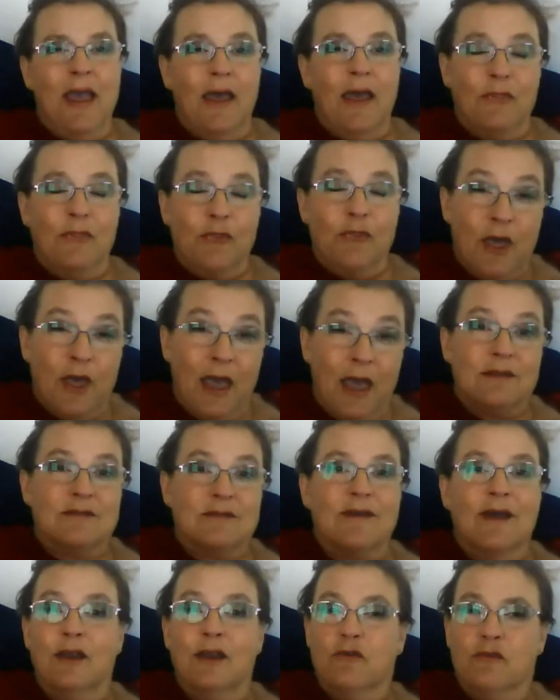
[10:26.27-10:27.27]
And that's
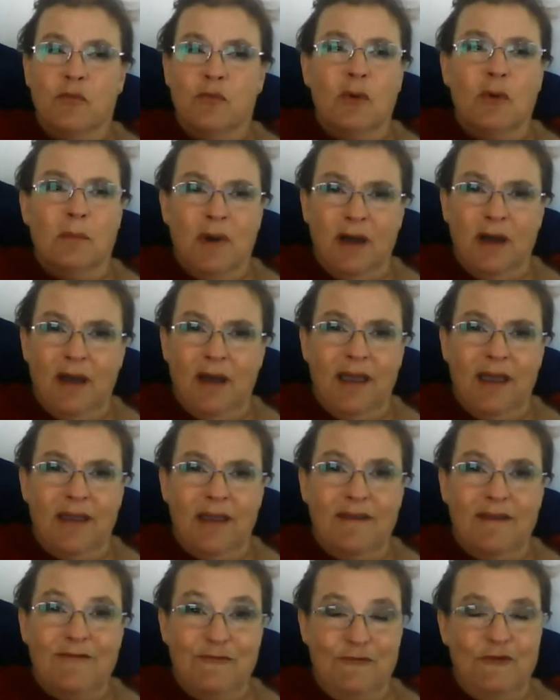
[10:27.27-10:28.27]
kind of what
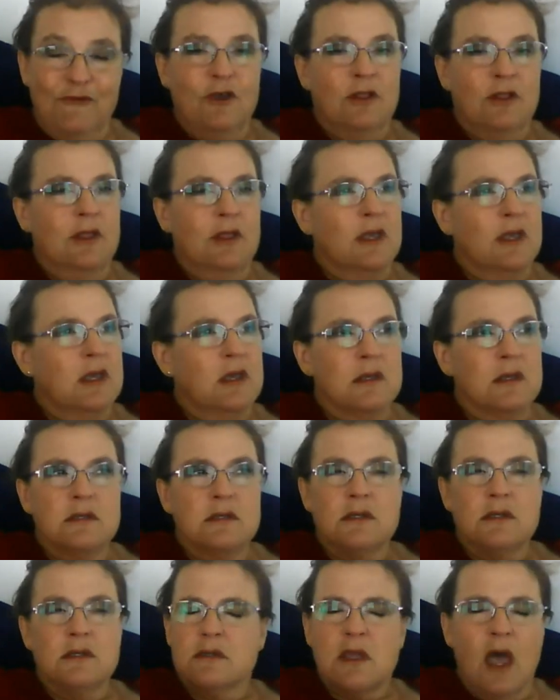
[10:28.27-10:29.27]
my feeling
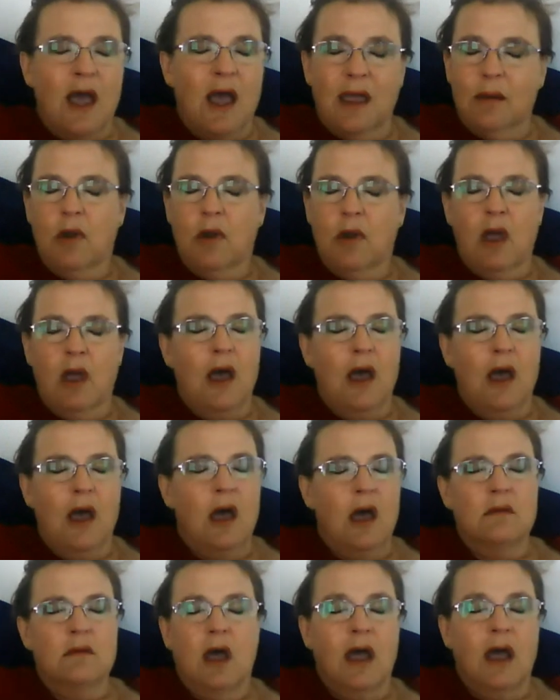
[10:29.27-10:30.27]
is I'm not
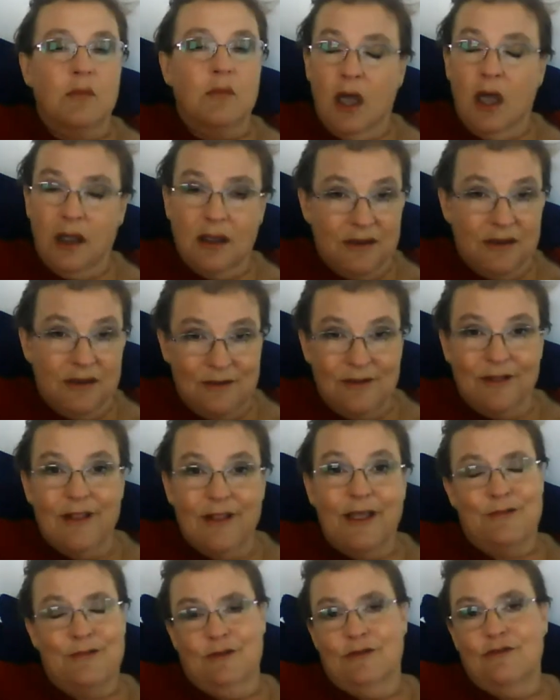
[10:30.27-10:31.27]
going to
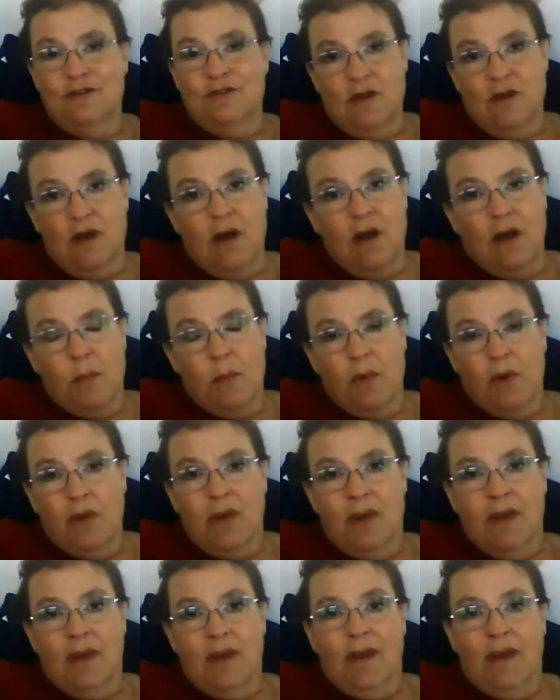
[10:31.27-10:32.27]
let this stop.
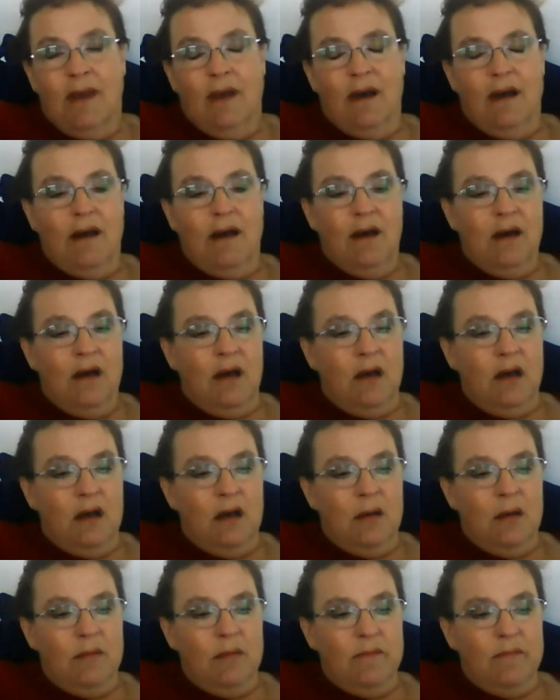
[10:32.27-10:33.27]

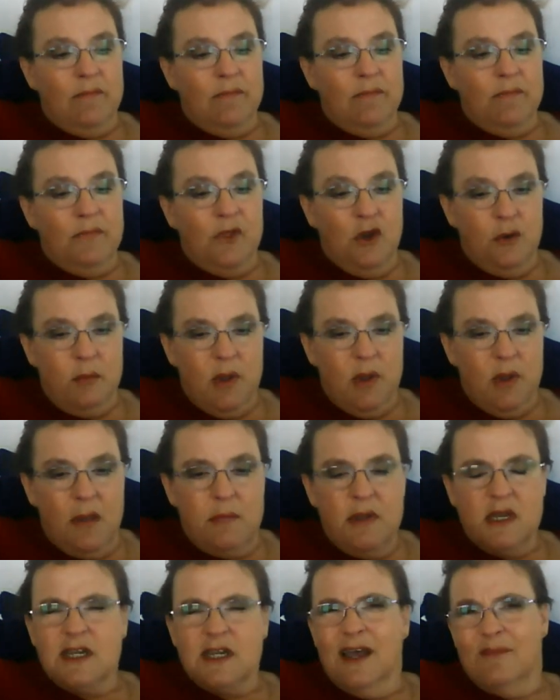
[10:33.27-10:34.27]
There may
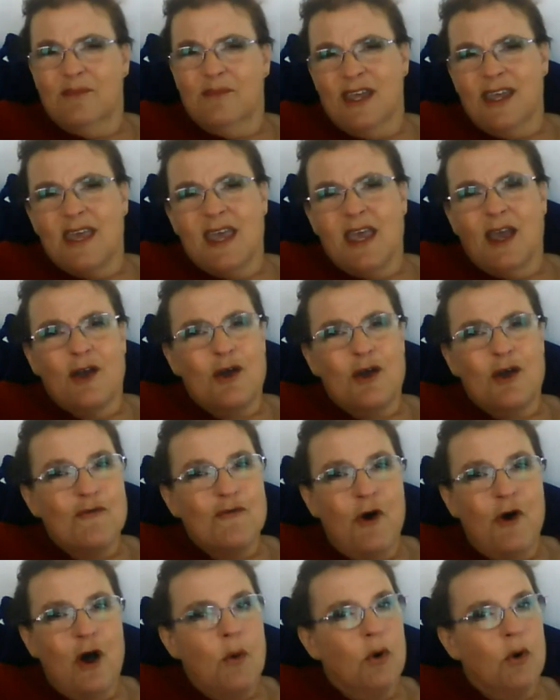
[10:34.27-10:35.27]
be times I can't go
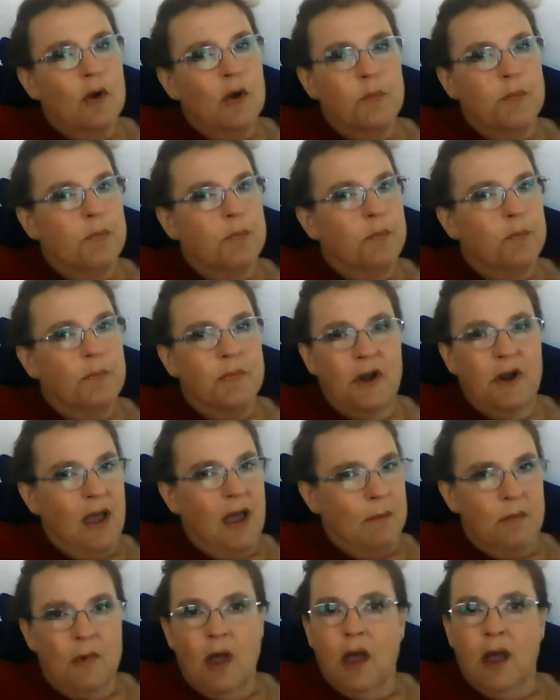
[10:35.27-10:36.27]
forward, but
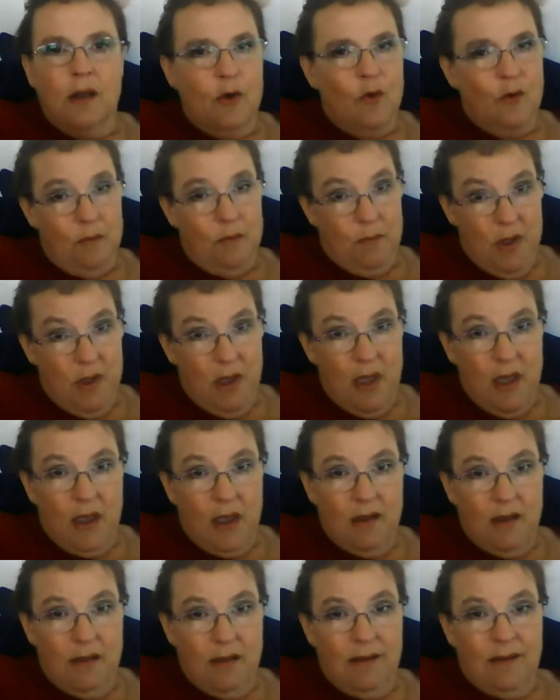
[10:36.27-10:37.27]
I'm not going back.